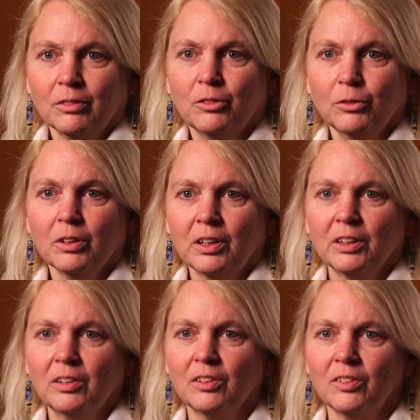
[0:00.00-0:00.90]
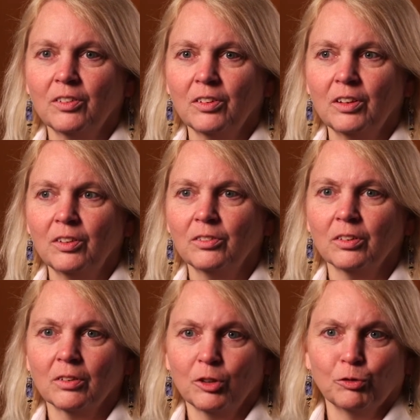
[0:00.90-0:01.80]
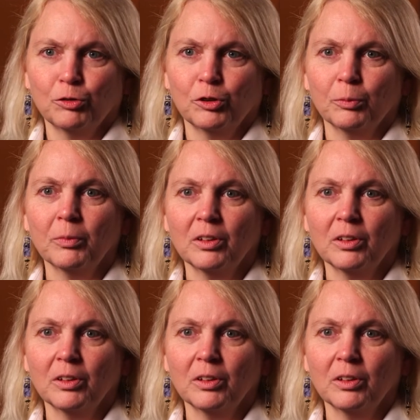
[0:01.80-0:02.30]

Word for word: due to Huntington's disease to confirm